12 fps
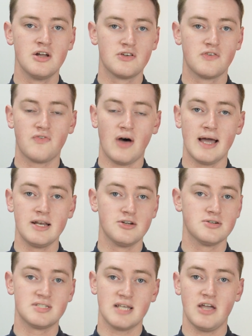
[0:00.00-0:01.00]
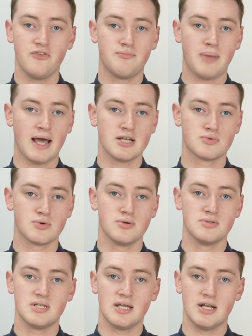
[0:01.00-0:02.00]
To find your saved
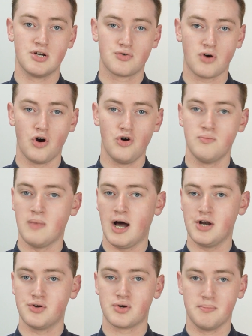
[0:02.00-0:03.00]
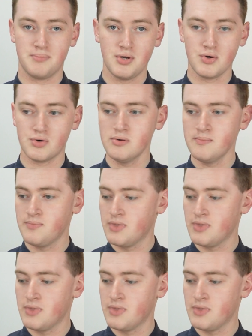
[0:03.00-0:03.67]
passwords in Chrome on your computer,